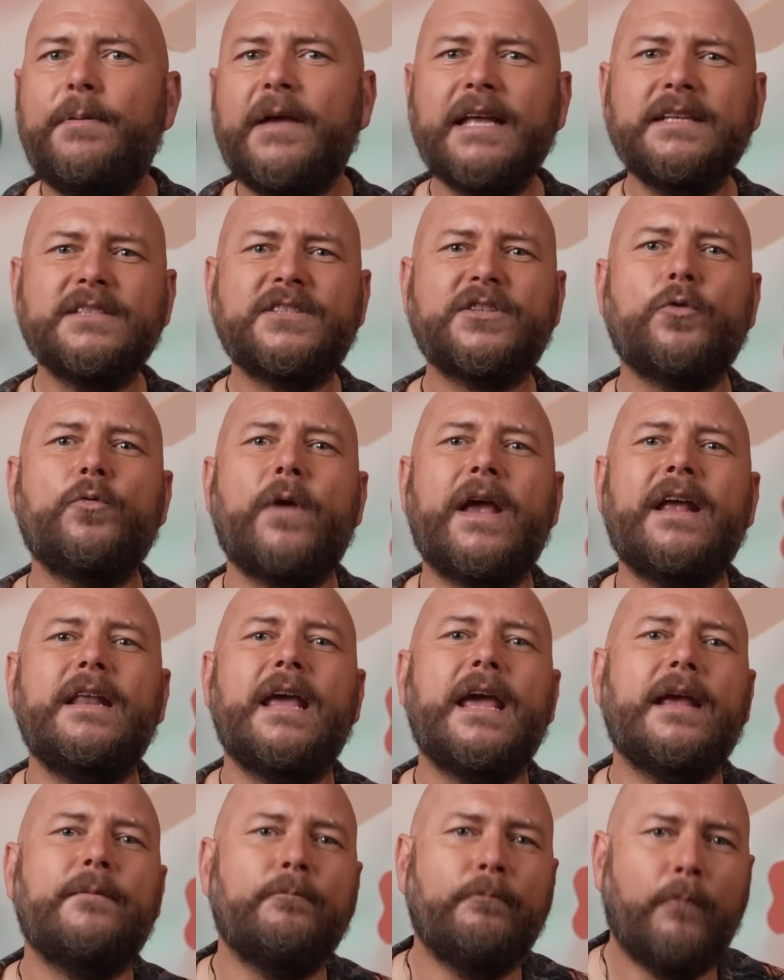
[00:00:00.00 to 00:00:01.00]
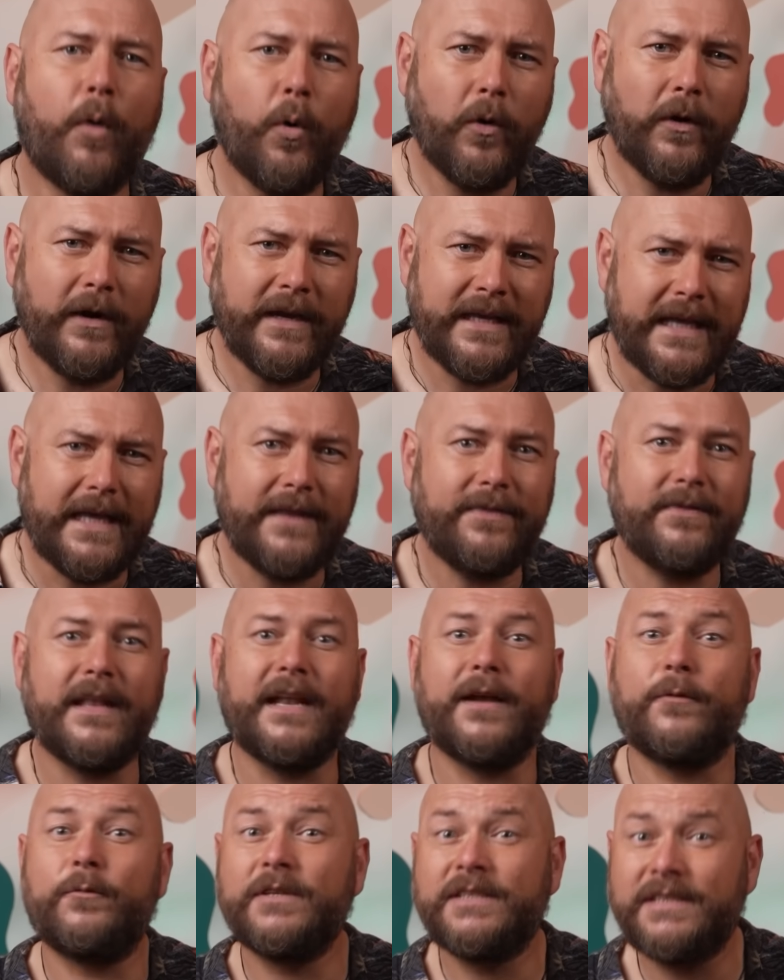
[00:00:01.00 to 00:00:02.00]
begins to radiate more heat than
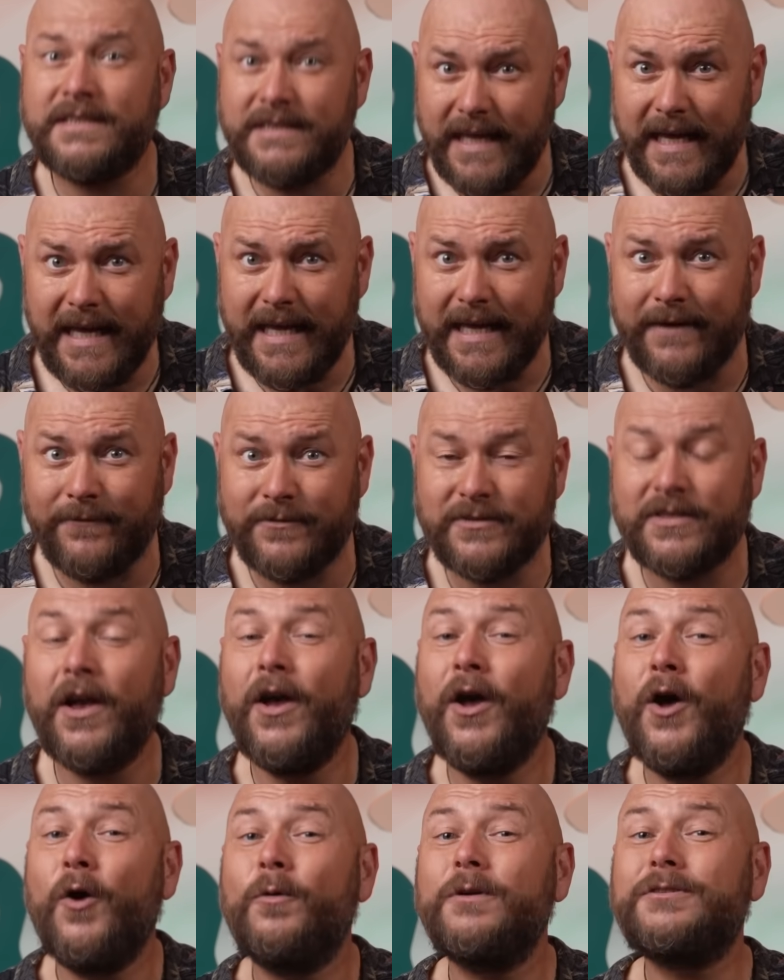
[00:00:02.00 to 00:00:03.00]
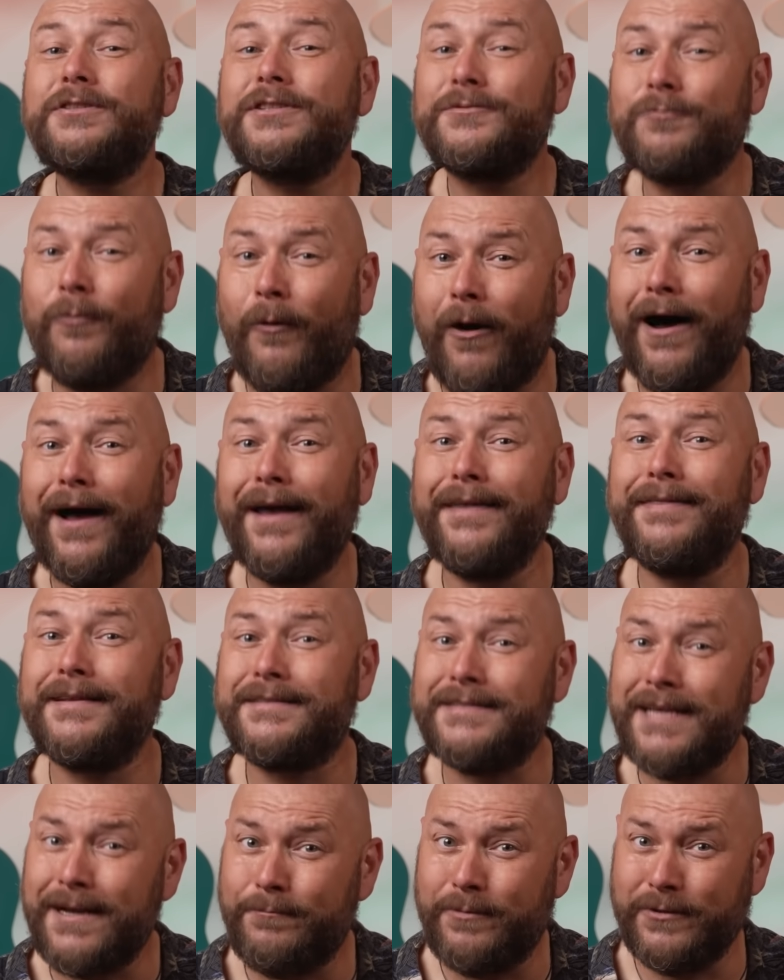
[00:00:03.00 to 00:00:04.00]
it receives, which is why the
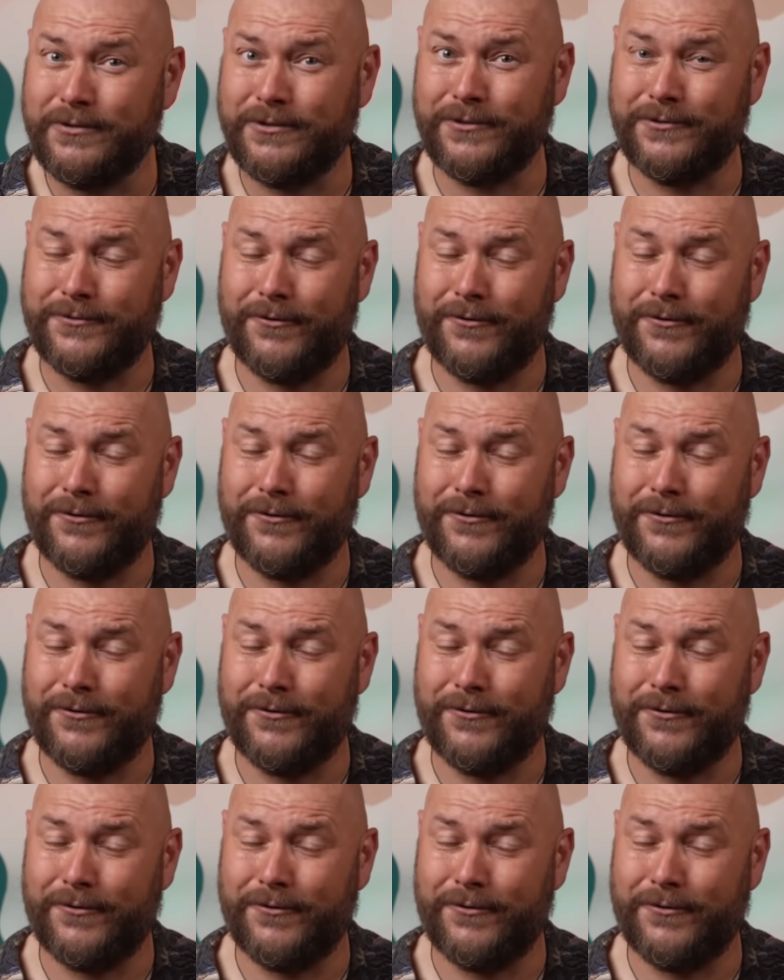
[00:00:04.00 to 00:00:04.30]
temperature